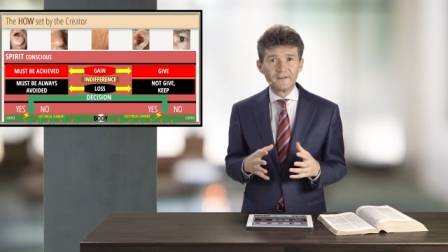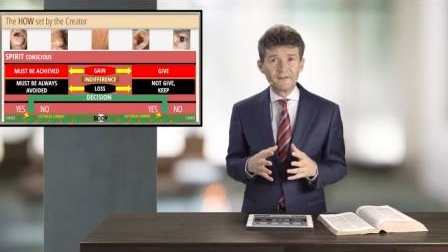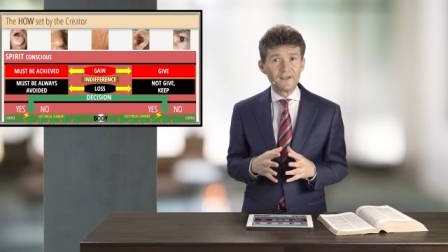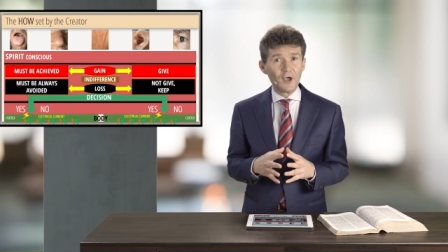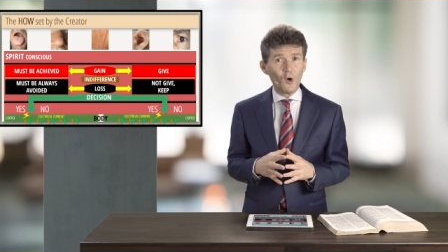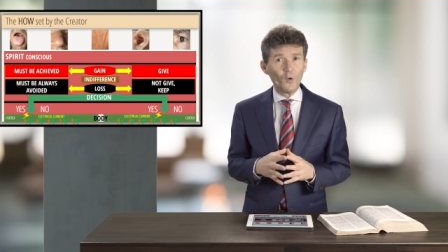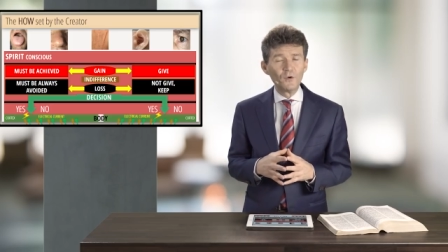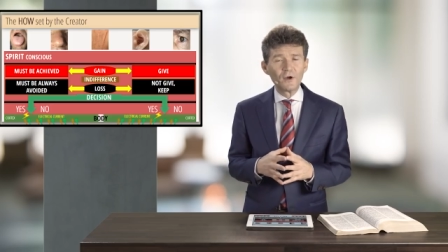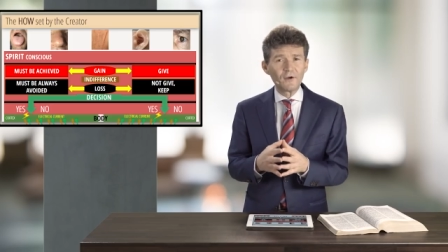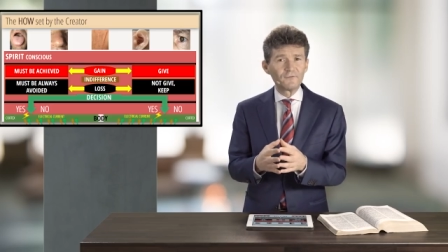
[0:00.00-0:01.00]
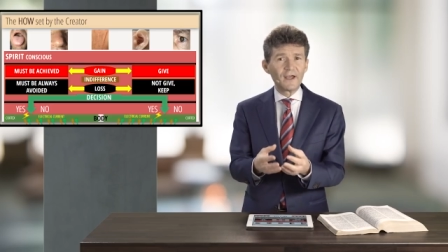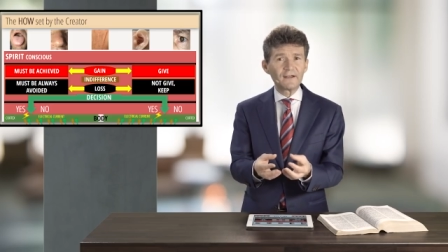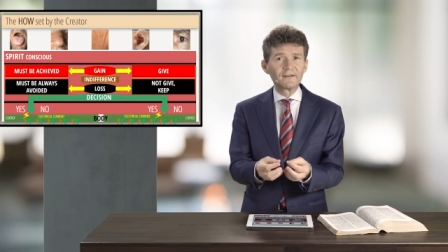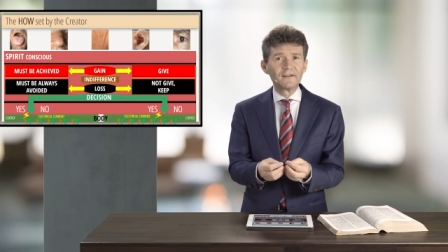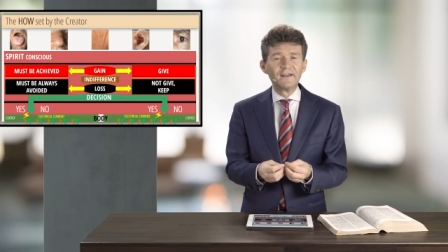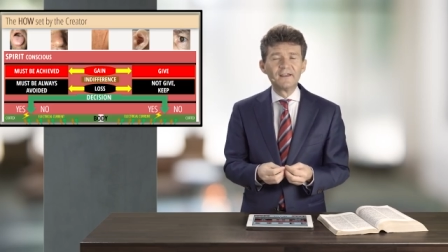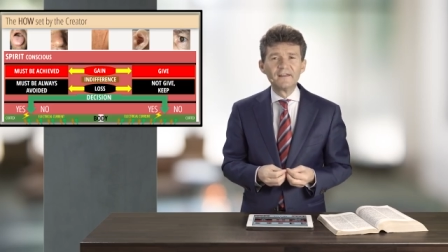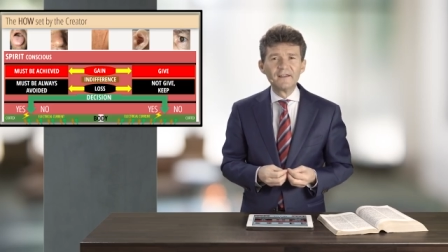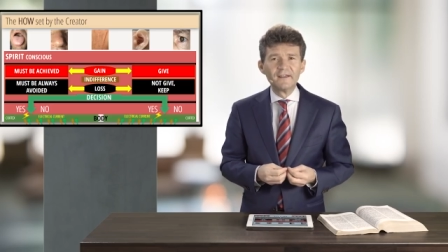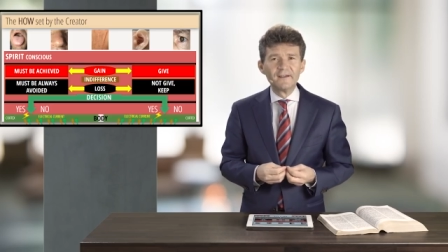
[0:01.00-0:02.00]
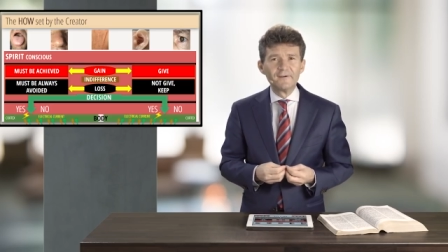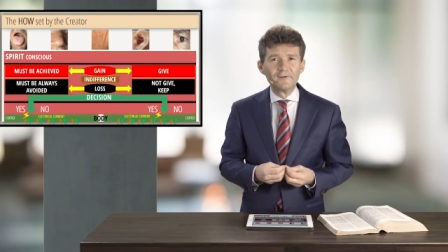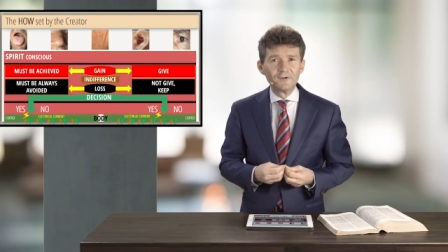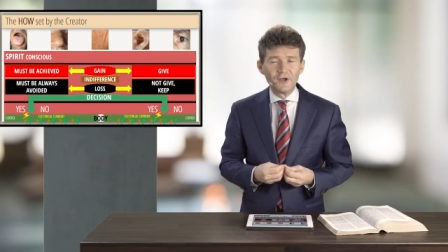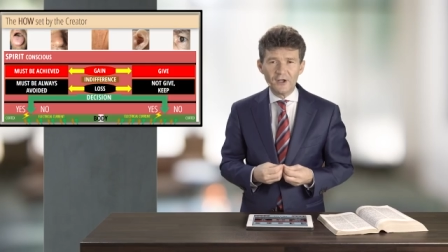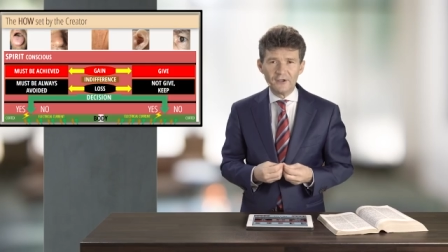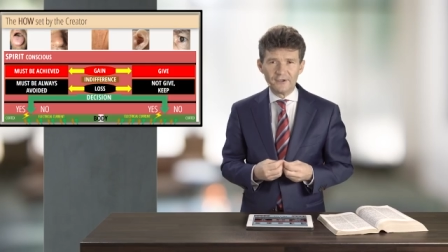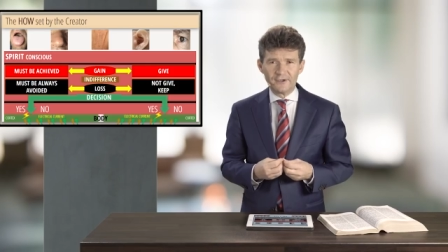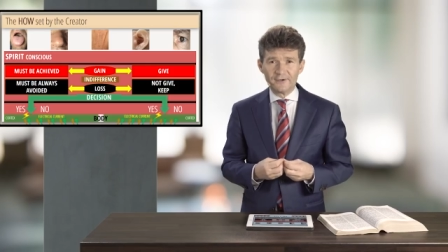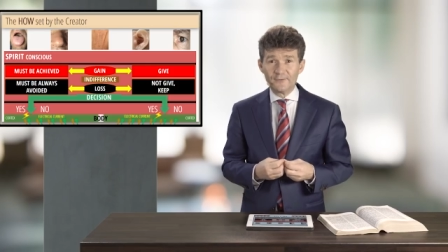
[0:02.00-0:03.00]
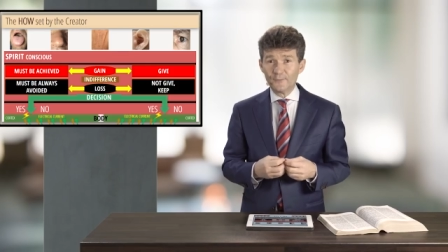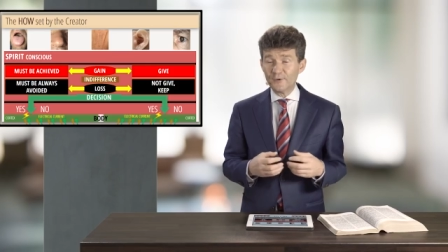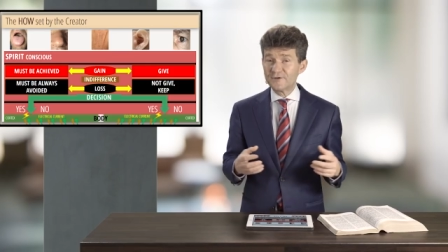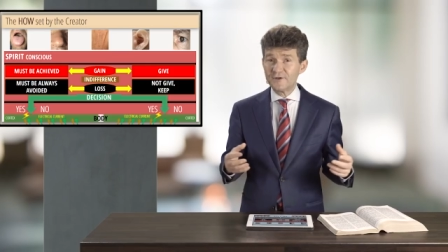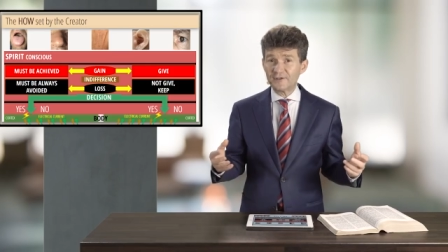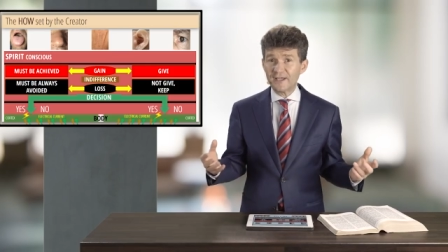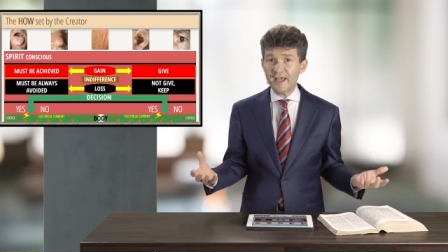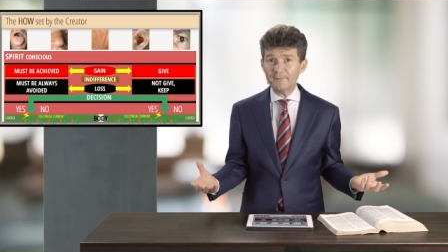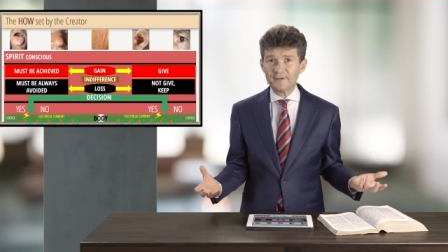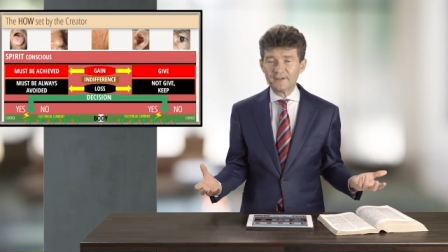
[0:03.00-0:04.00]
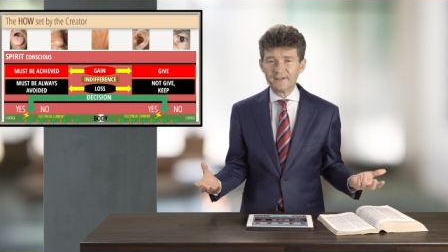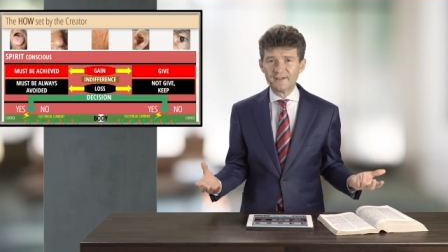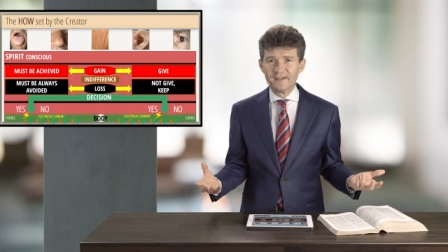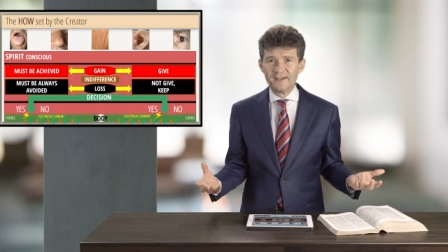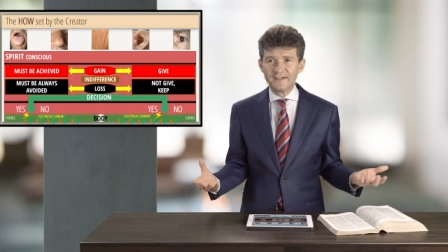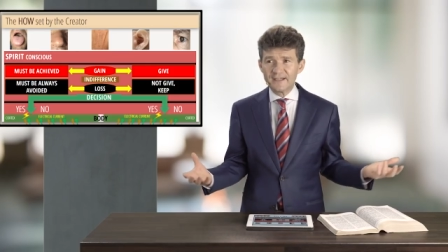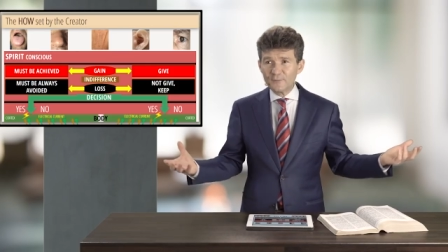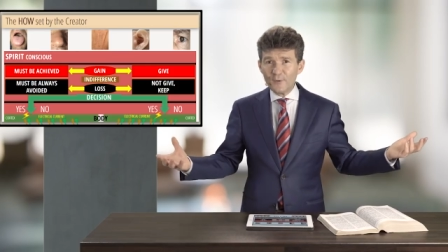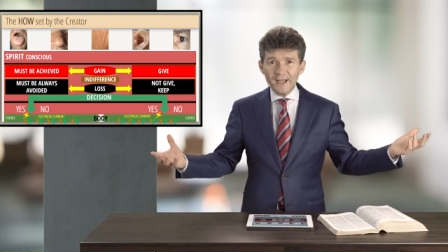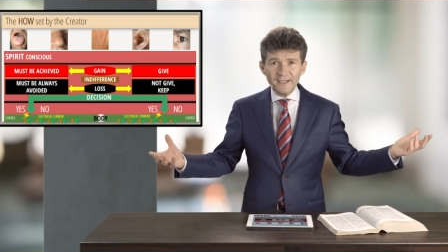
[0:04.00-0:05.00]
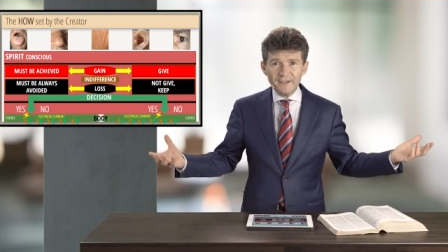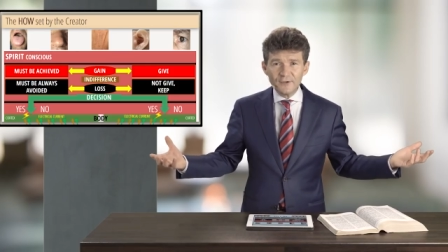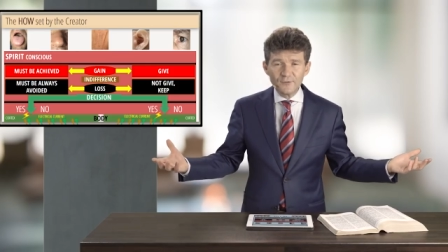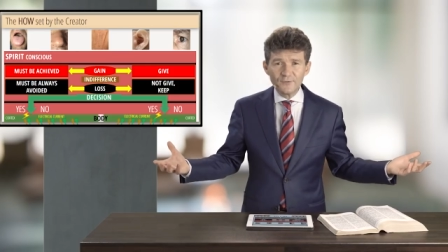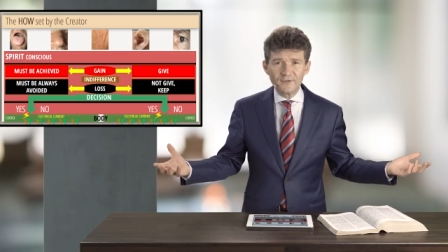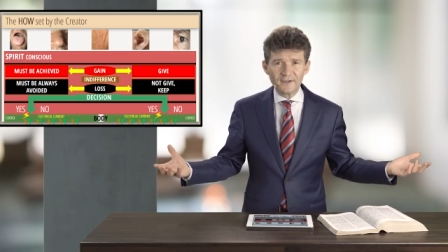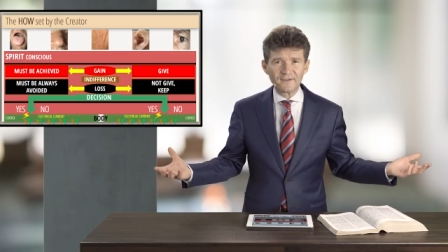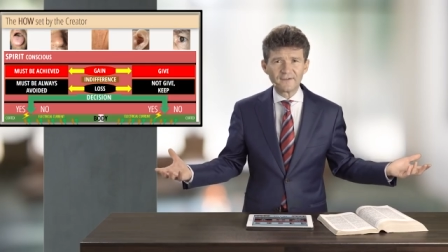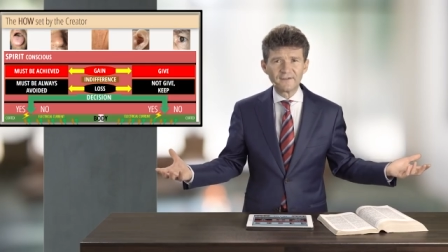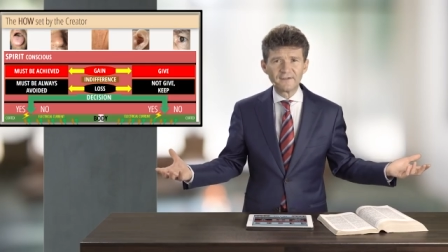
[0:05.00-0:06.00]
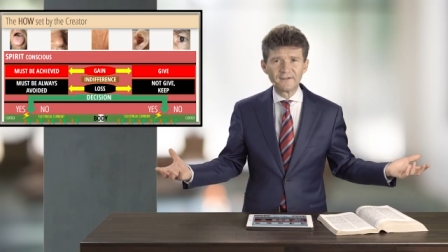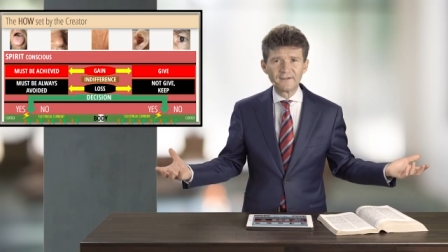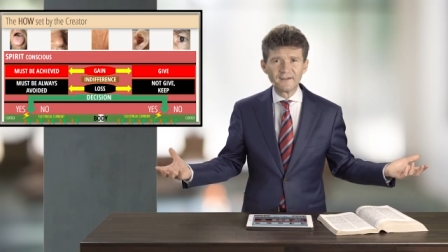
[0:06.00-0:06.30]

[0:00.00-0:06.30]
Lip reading: The owner of that dollar was not happy. He said, why did you do this?